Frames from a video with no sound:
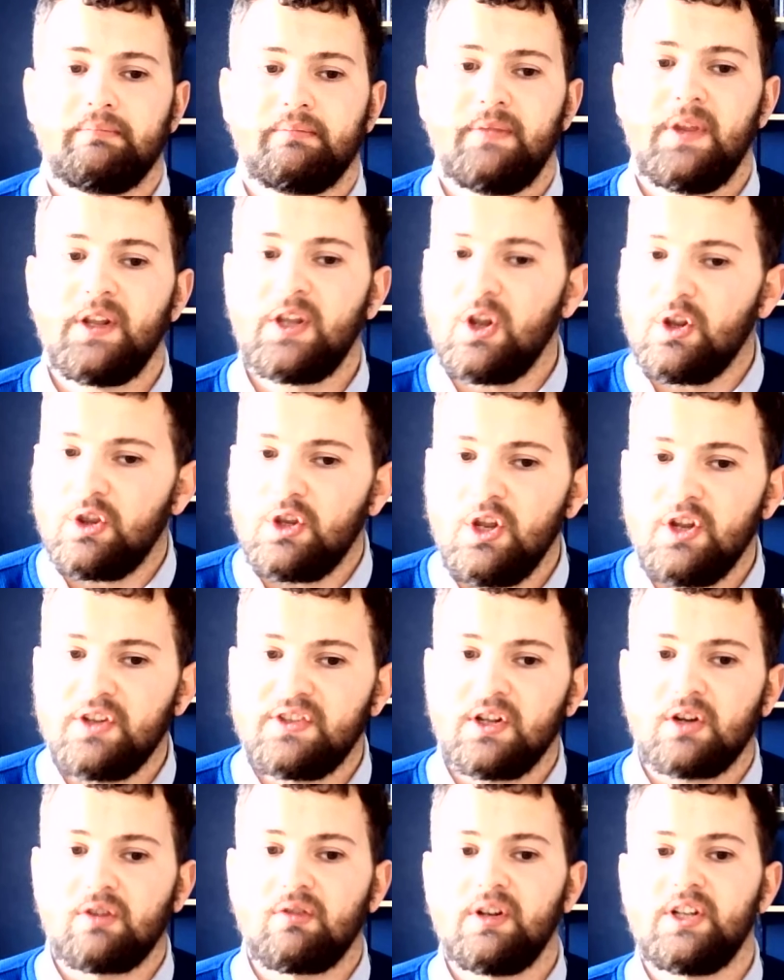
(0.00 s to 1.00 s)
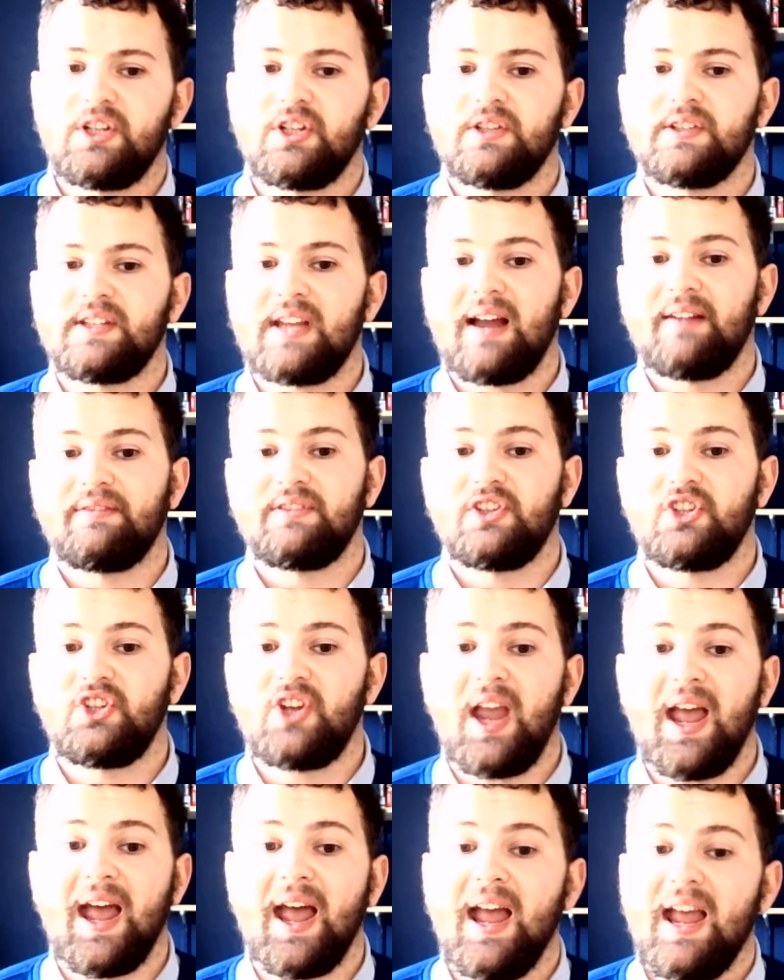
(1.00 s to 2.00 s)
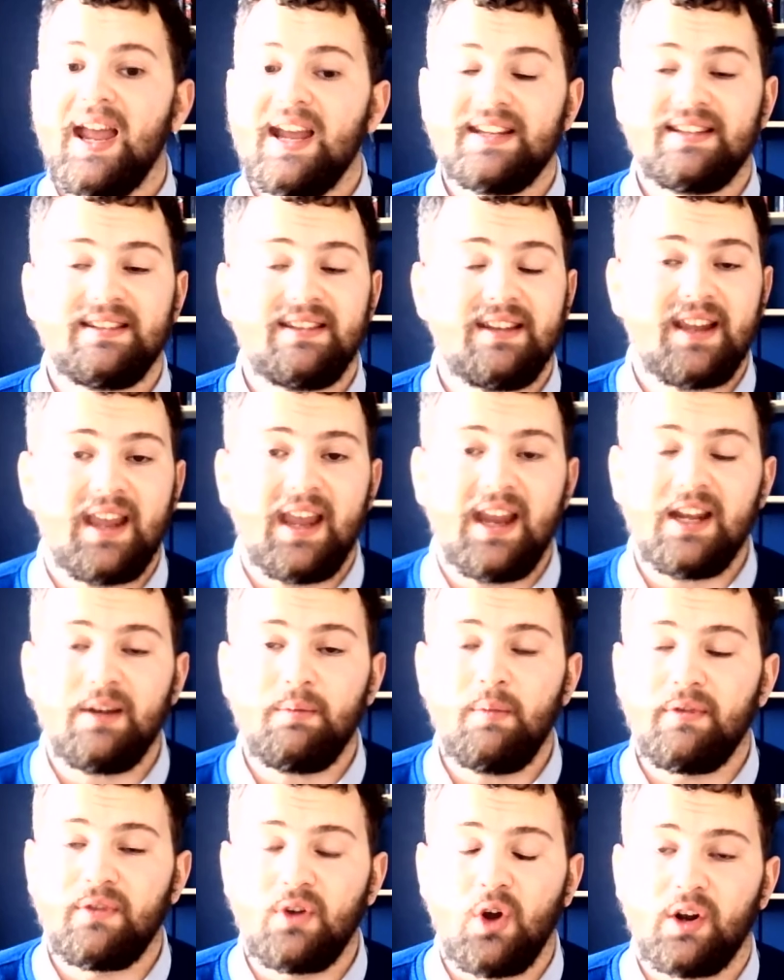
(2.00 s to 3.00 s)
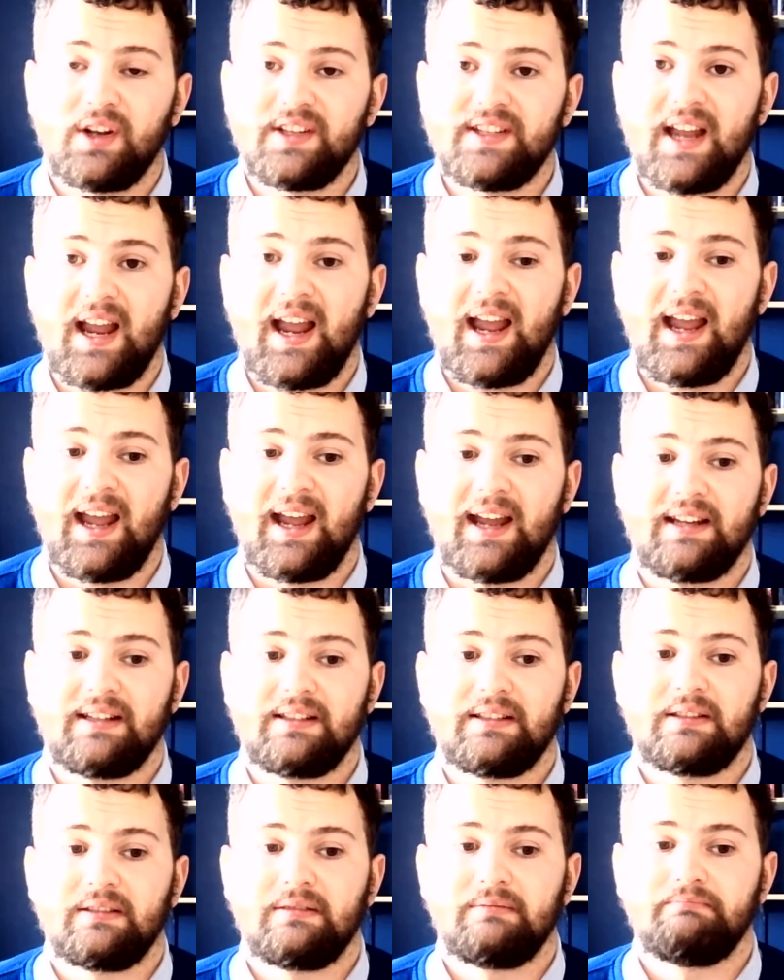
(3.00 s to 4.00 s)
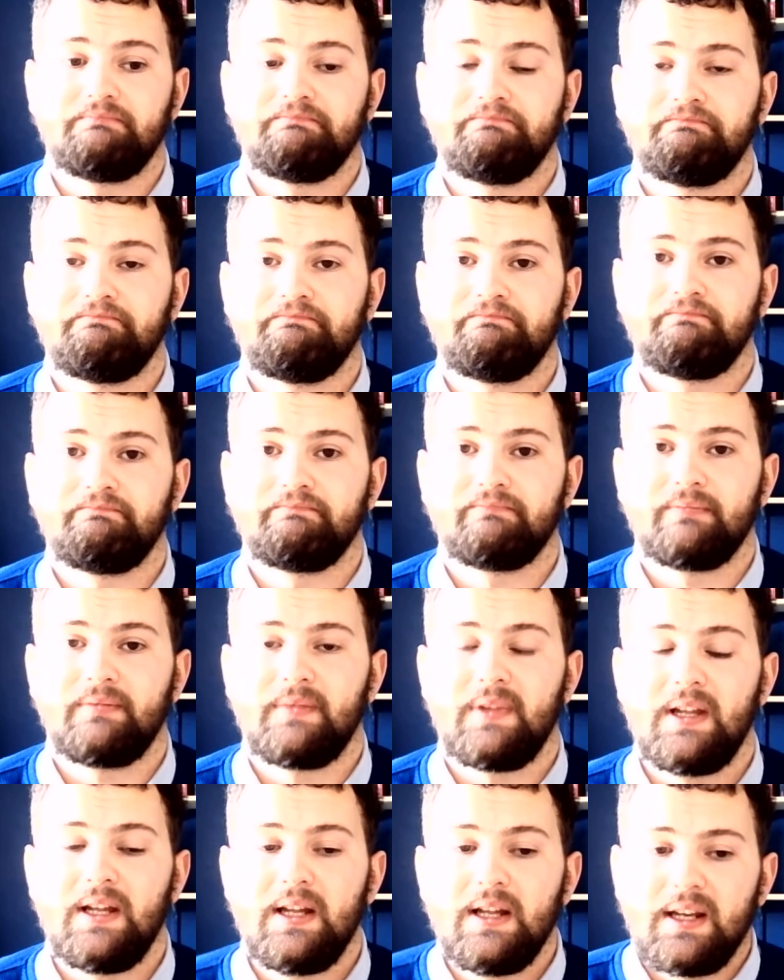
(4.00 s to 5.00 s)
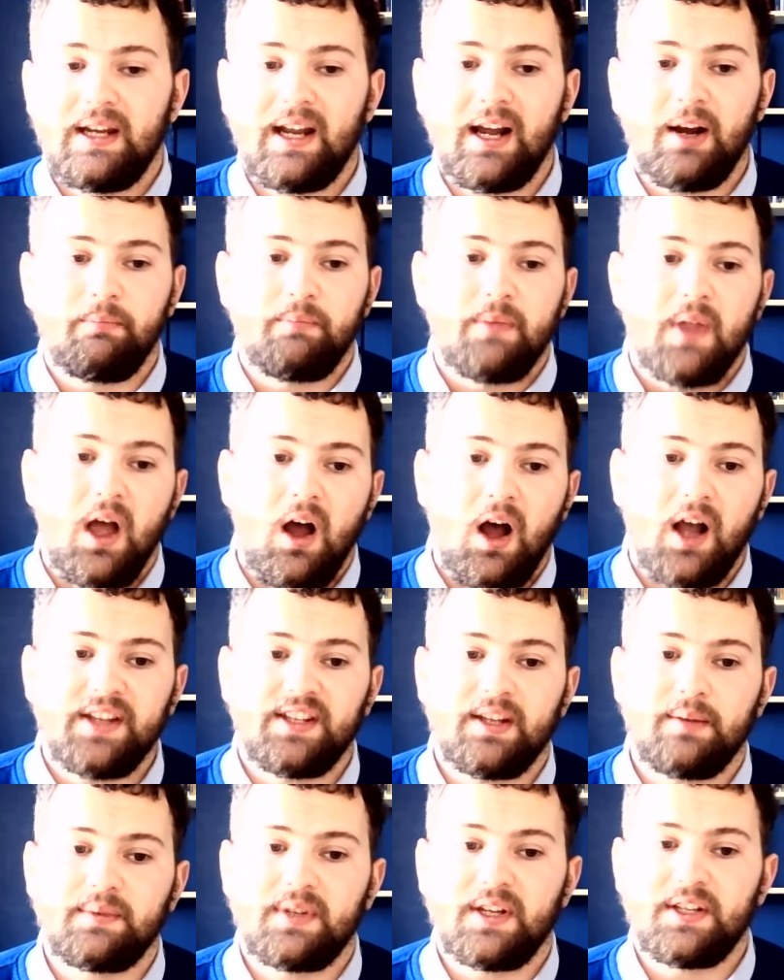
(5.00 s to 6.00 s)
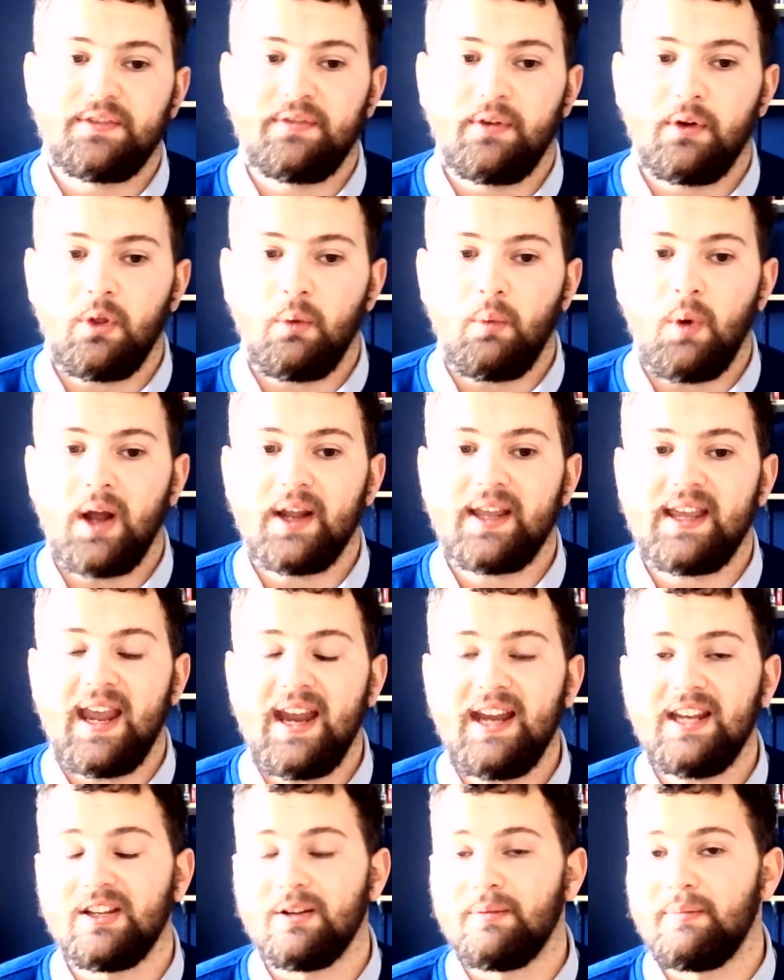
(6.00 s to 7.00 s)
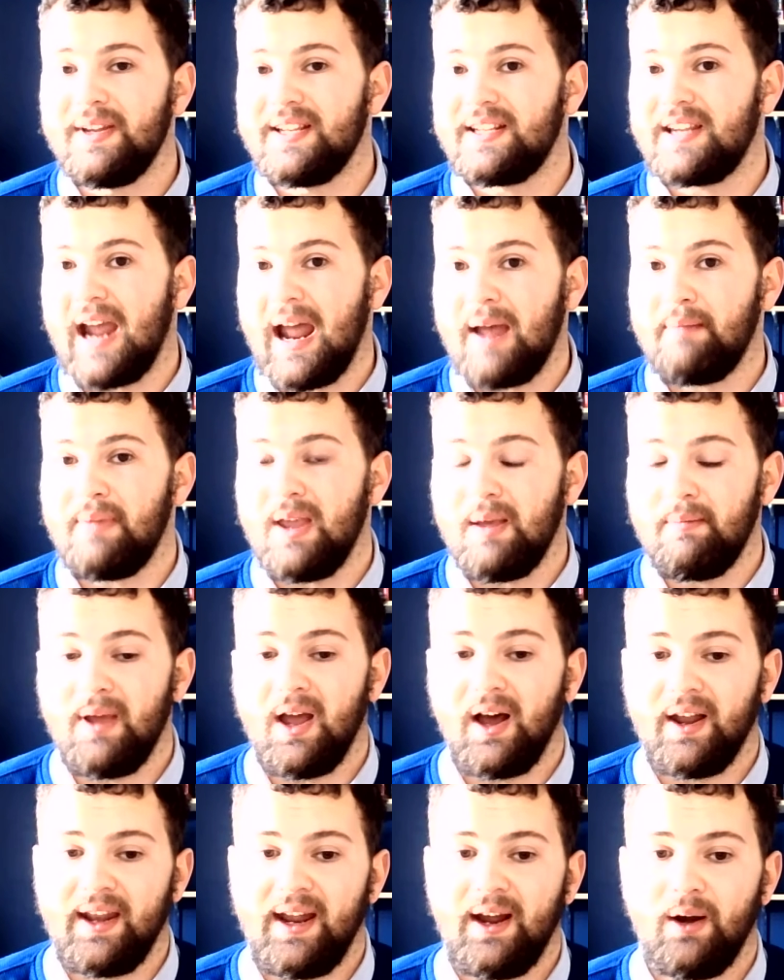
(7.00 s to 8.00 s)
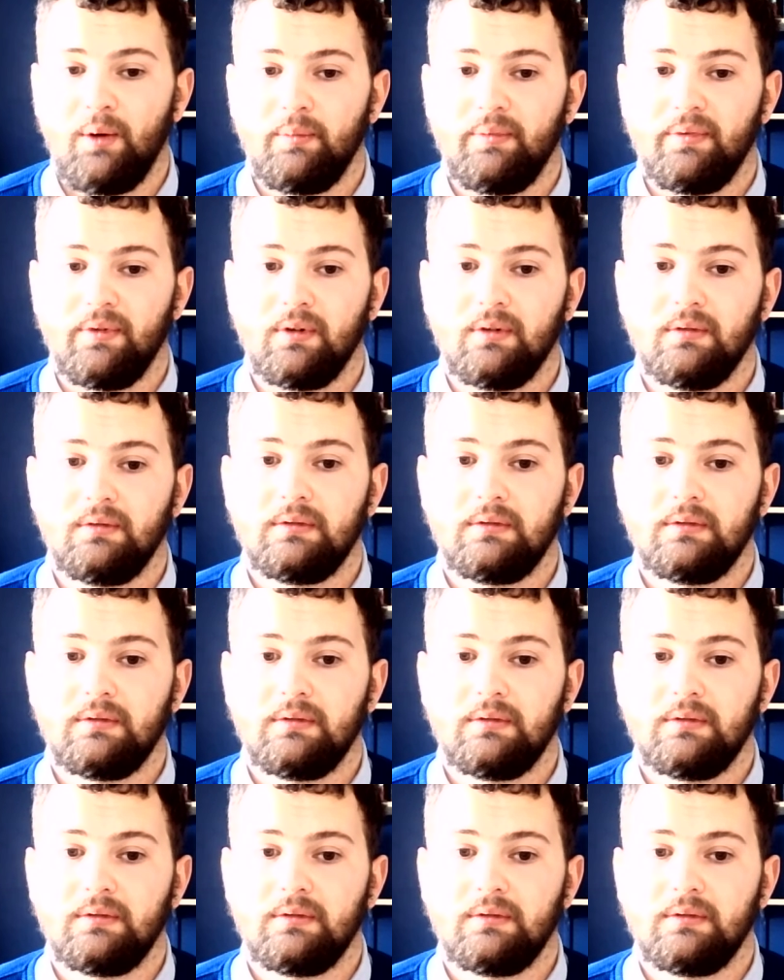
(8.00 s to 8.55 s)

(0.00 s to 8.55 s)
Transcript: The good news that Christians have to share is that the kingdom of God is at hand. Now, I sometimes feel the word kingdom it can be a bit unhelpful.